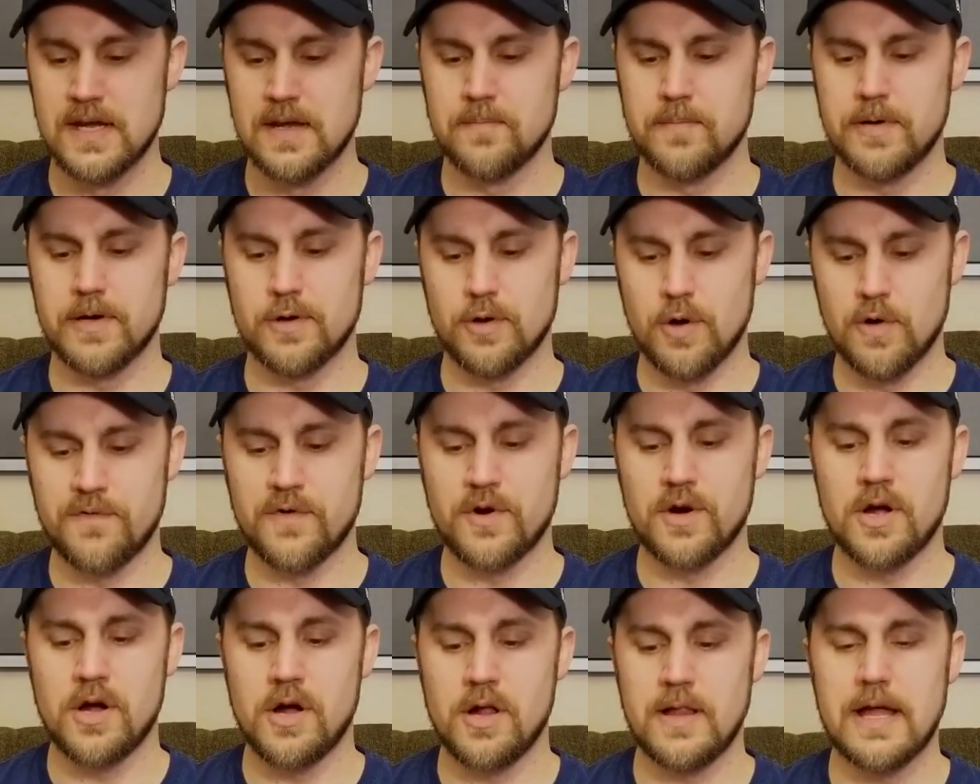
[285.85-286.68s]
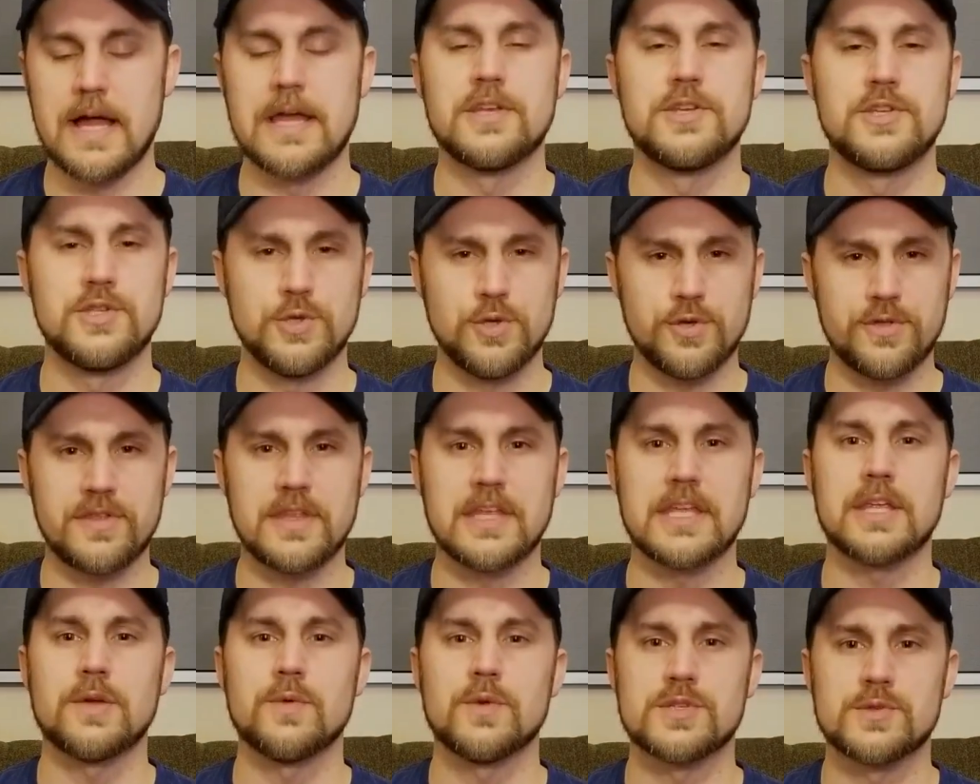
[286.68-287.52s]
But overall, I do
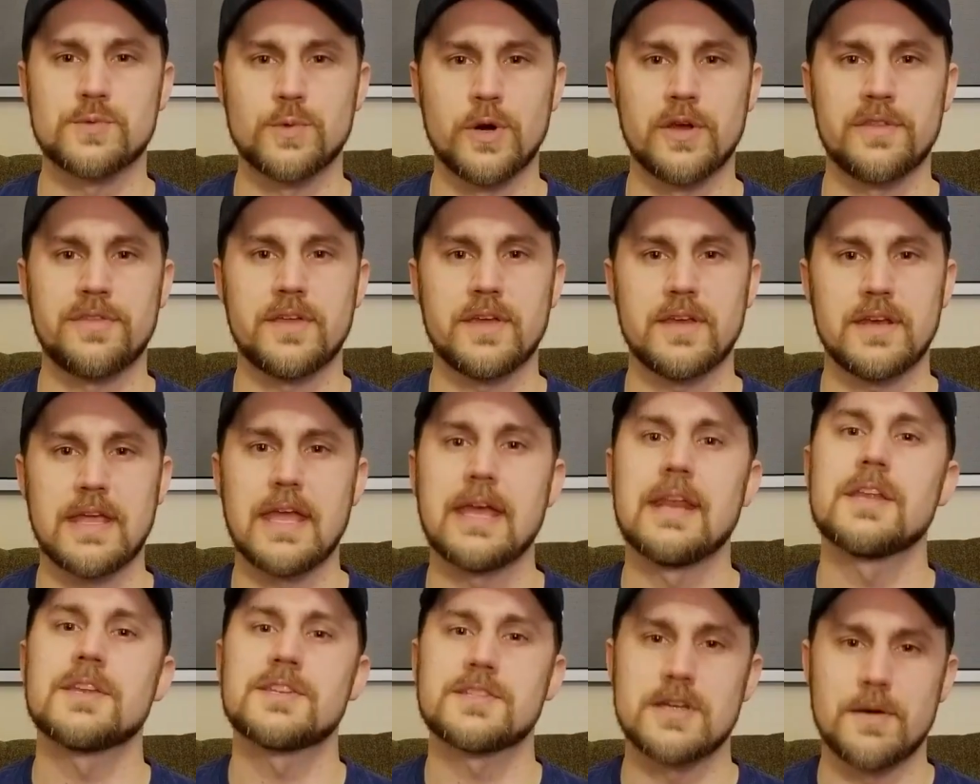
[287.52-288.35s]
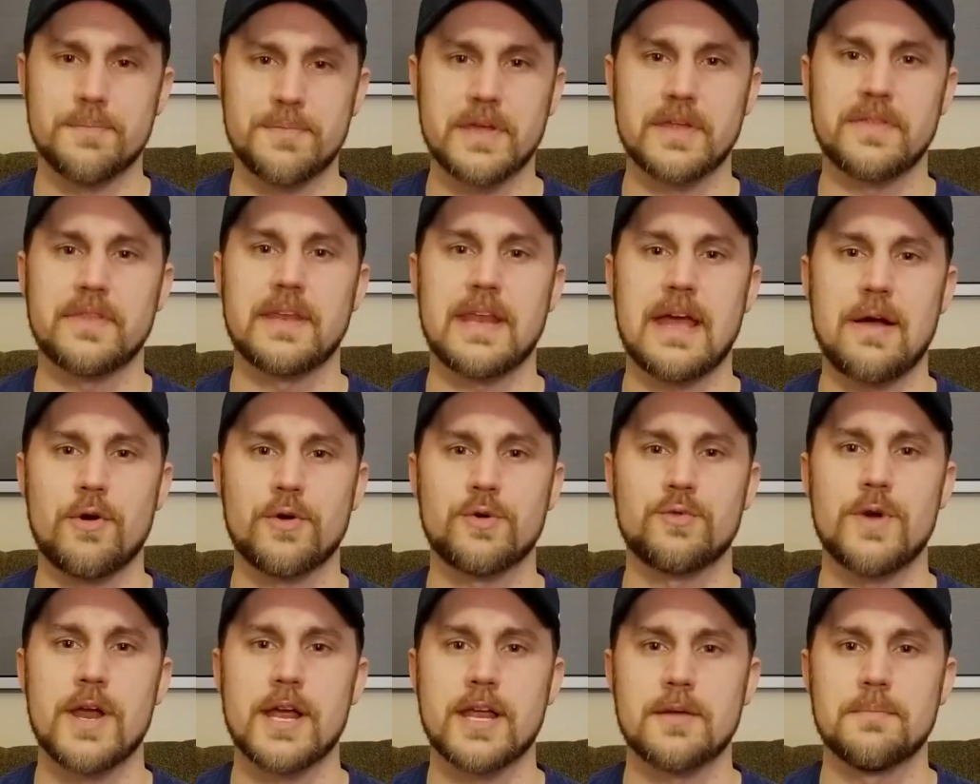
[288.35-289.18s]
think it was worth it, and it's something that I would
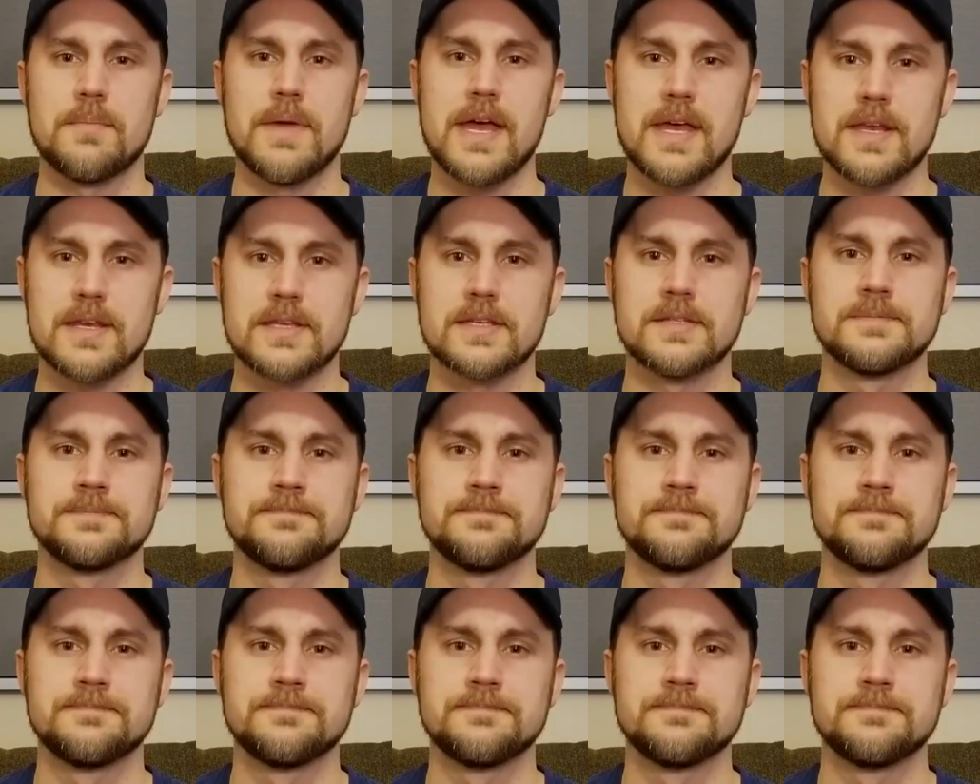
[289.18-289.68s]
recommend.